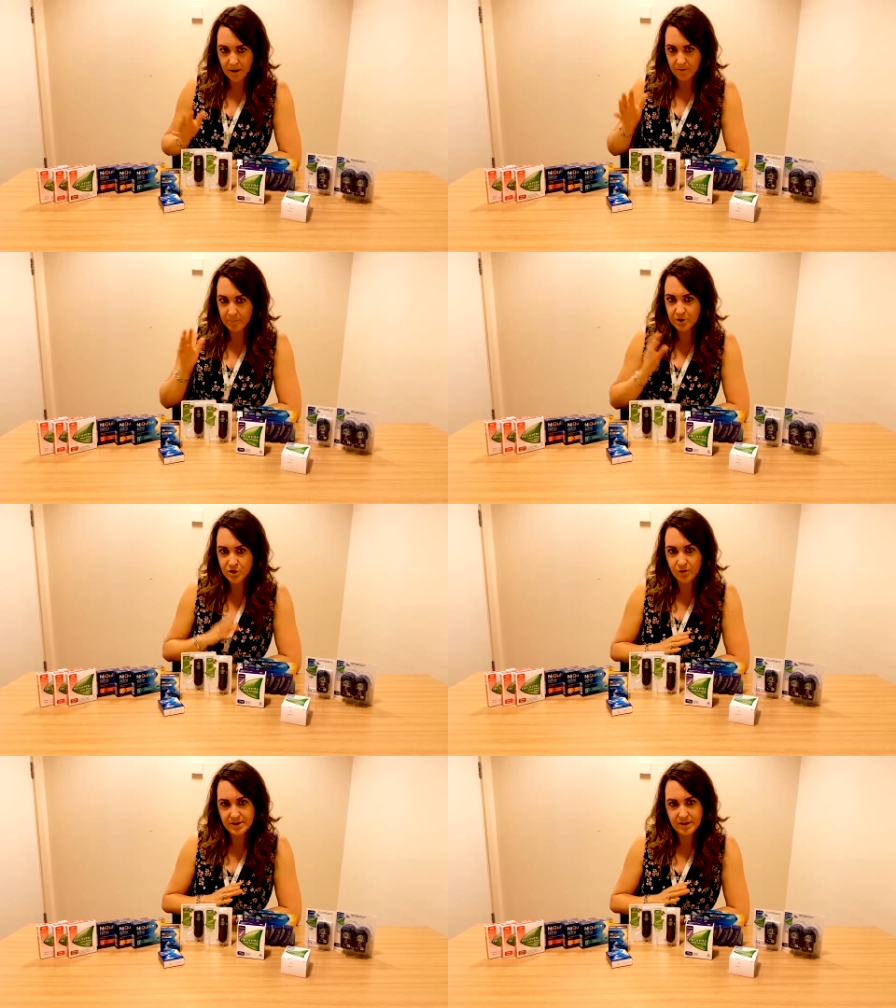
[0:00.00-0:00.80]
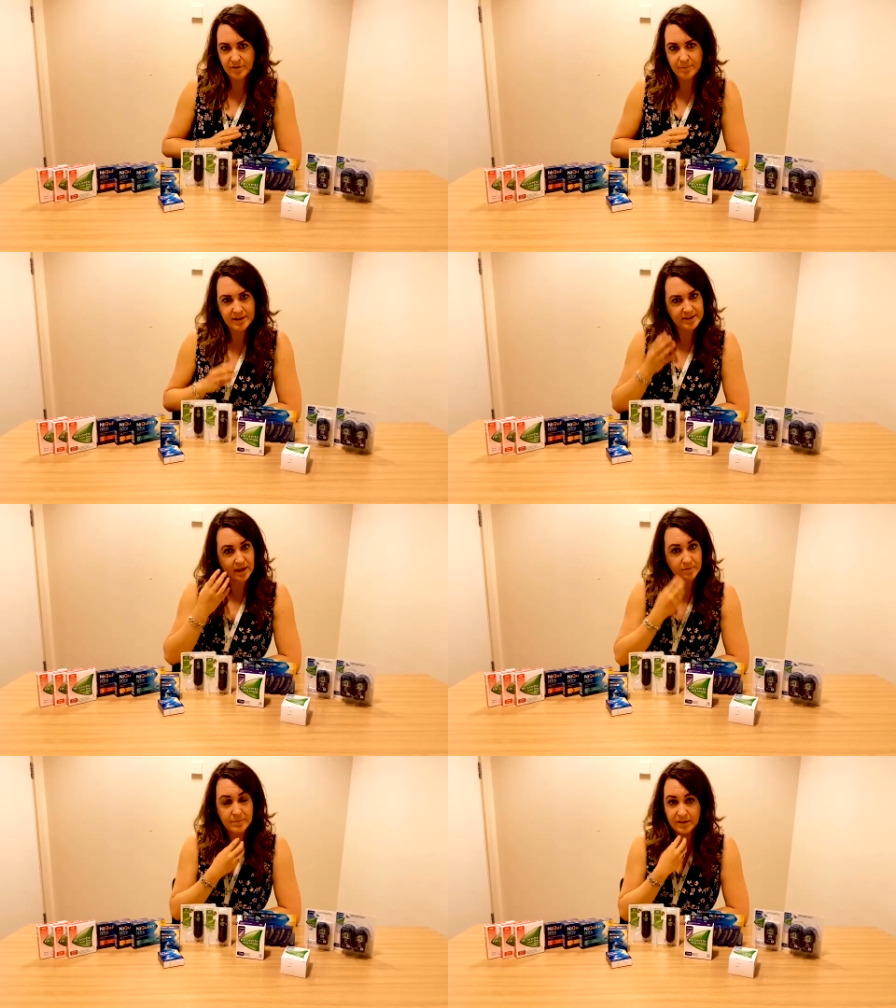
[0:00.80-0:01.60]
The majority of them are
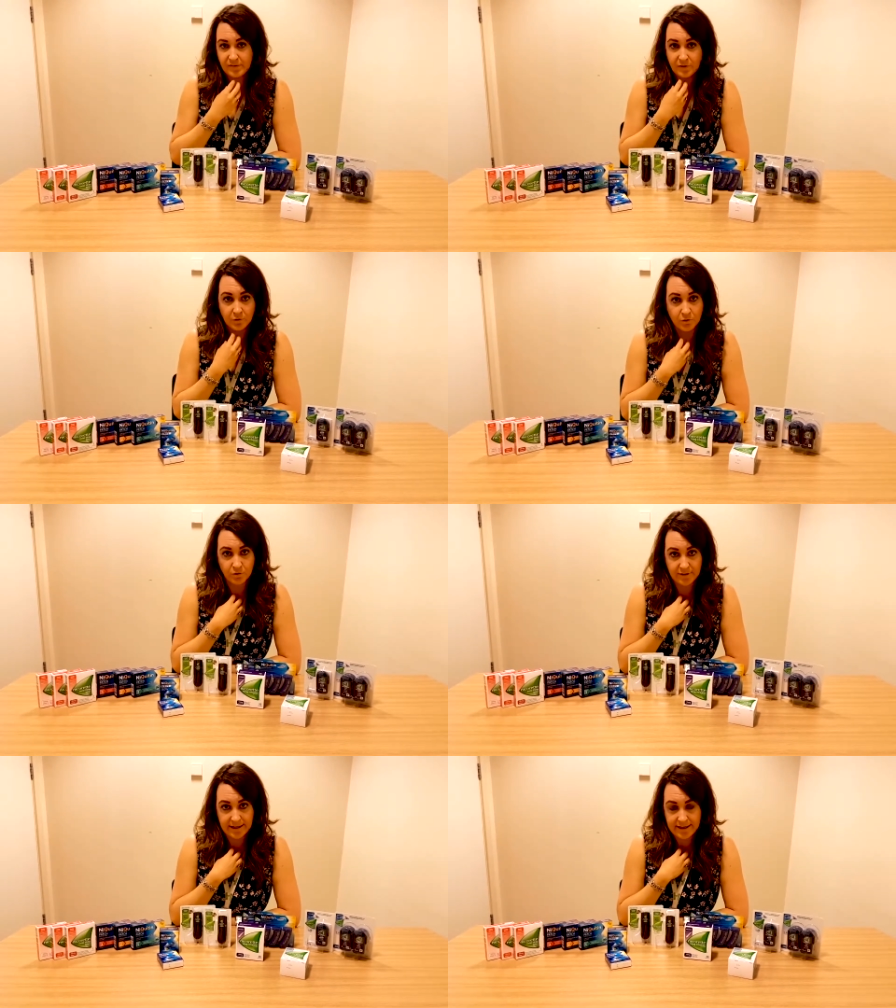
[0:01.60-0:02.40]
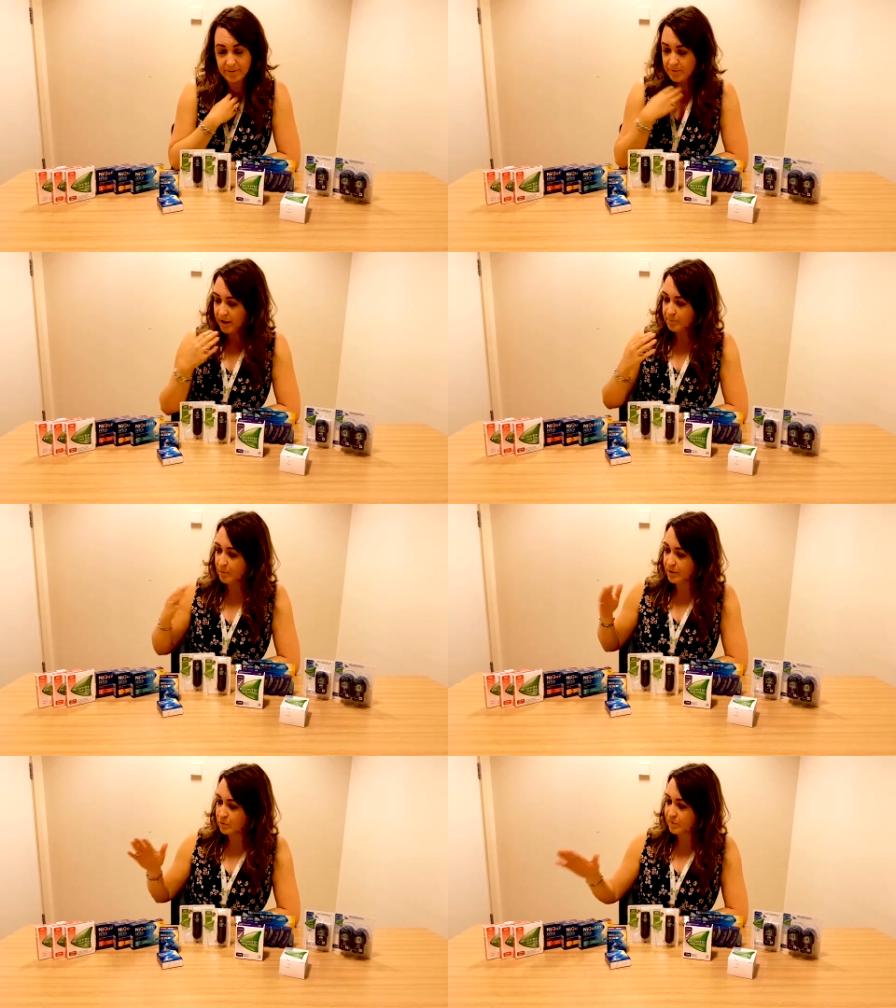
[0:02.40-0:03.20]
administered orally, but
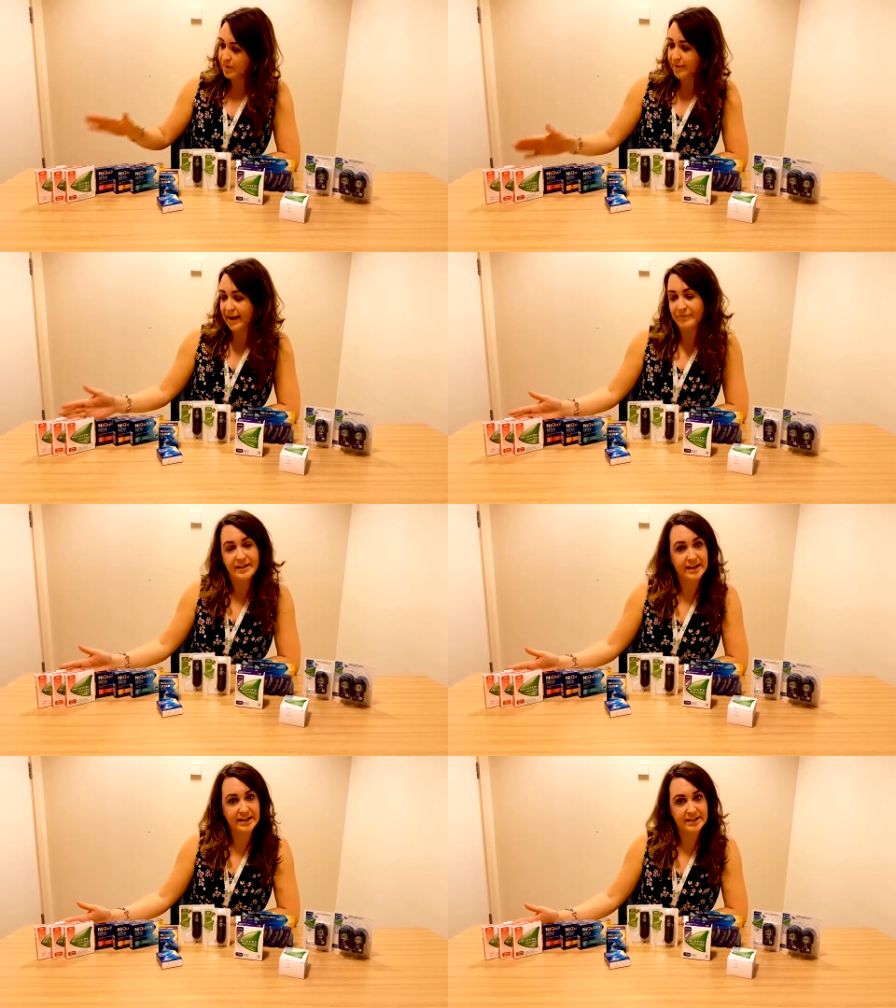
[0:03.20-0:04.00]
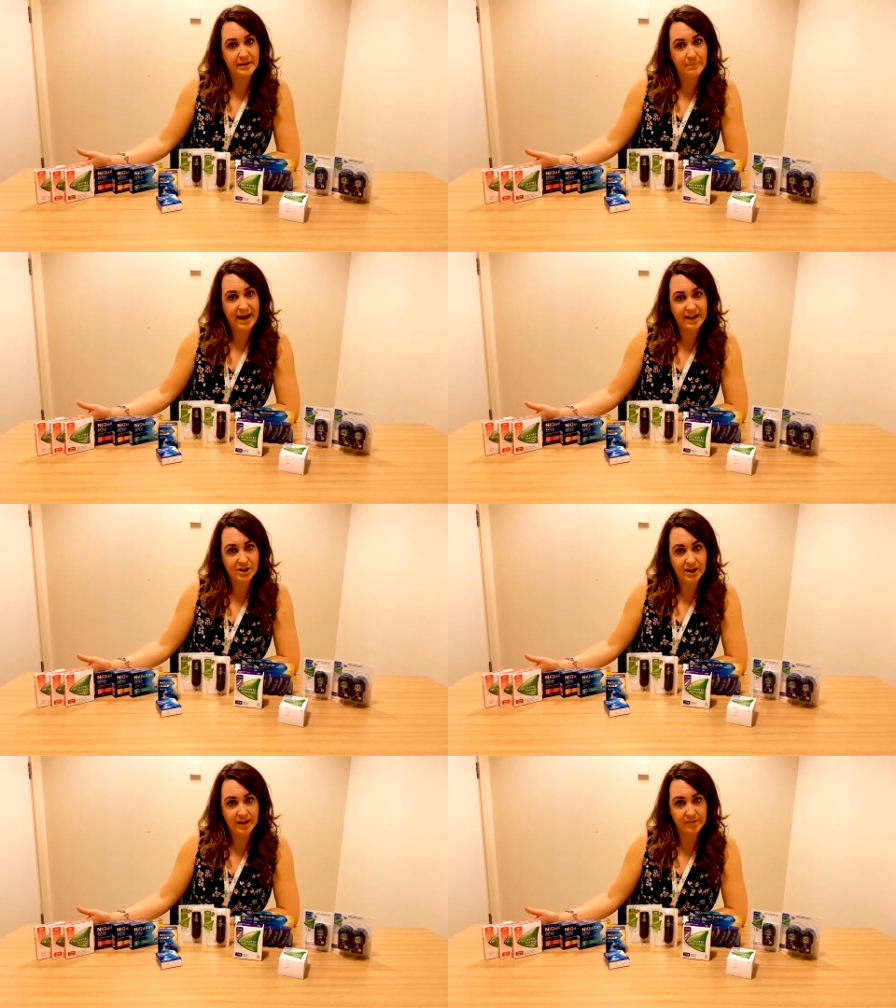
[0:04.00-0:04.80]
we also have nicotine
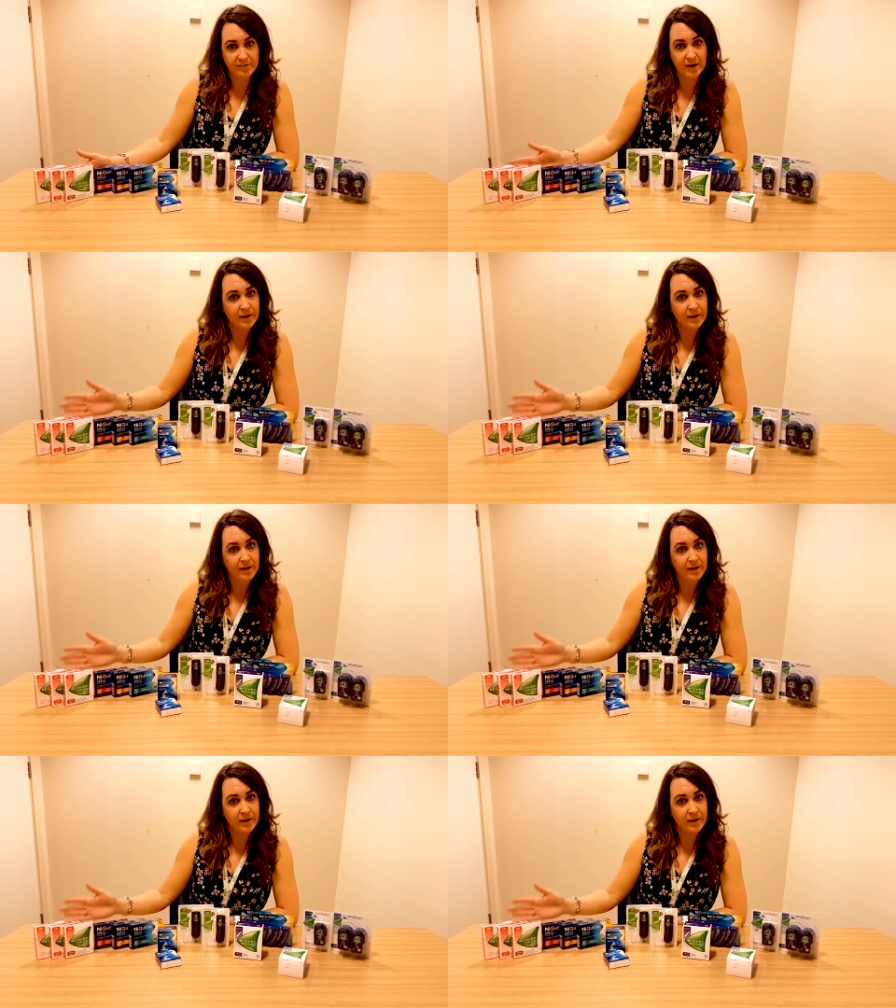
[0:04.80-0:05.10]
patches.